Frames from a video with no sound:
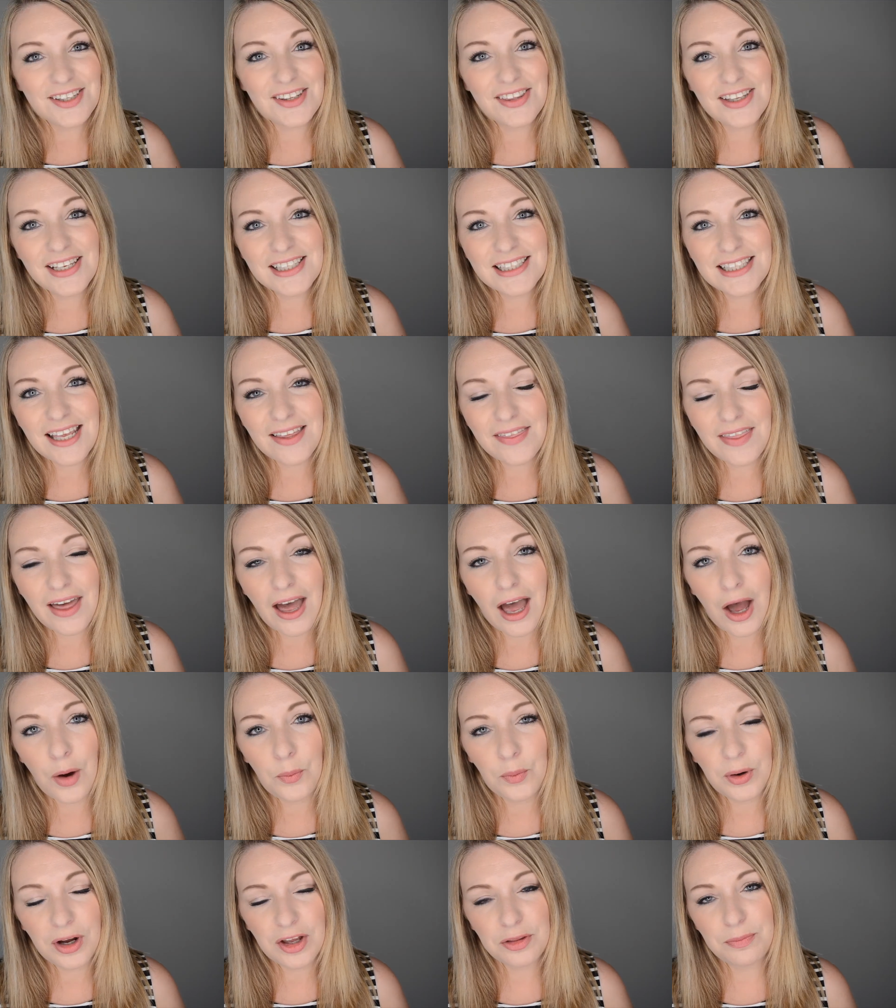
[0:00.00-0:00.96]
So things like that
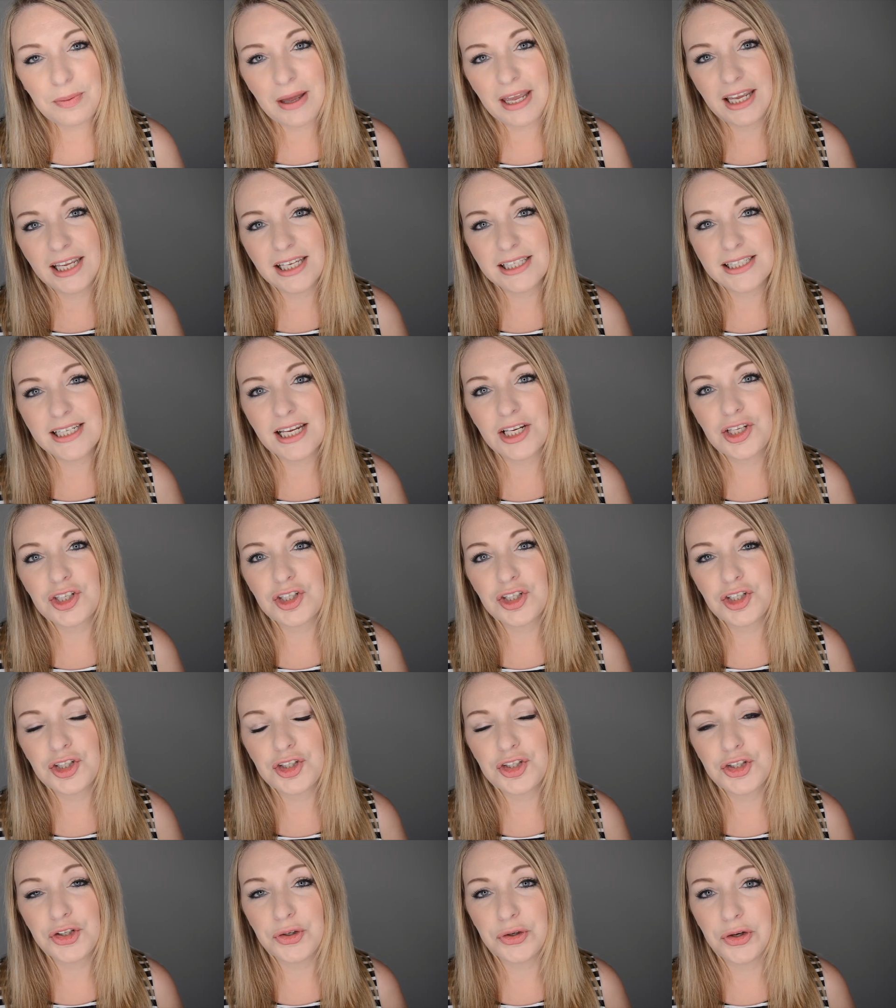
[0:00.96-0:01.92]
are worth paying
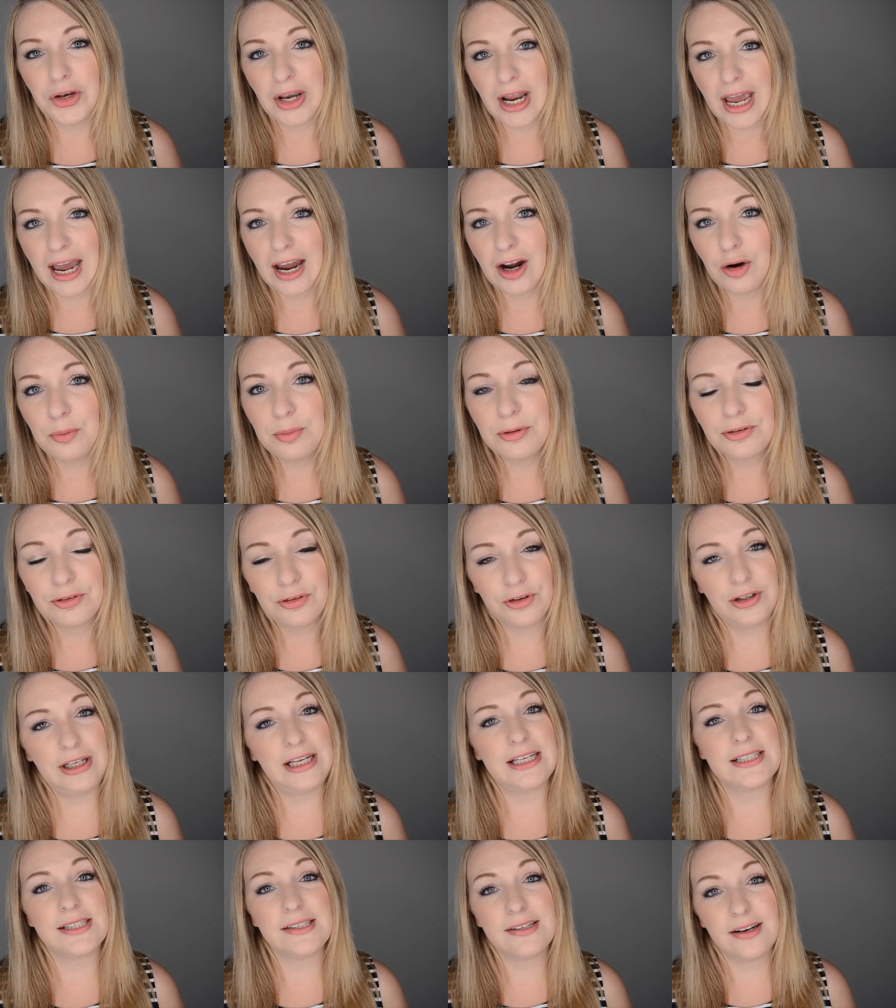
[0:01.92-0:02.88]
attention to now before you
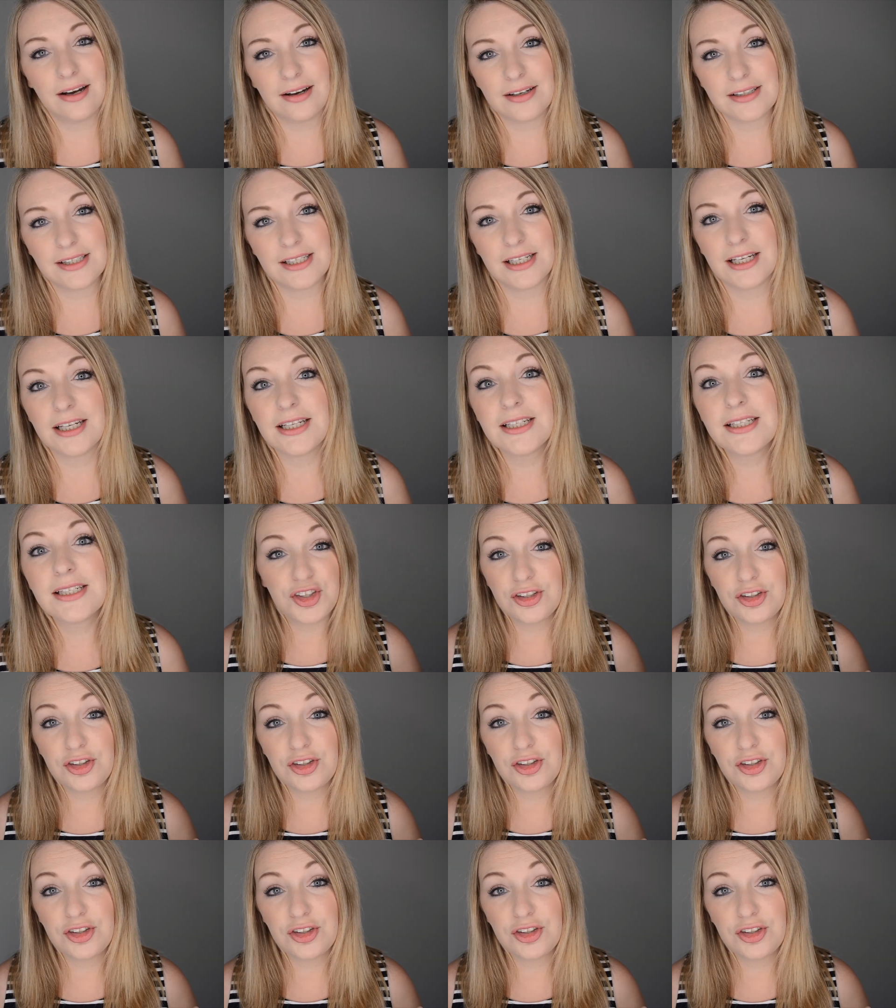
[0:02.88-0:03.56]
get started,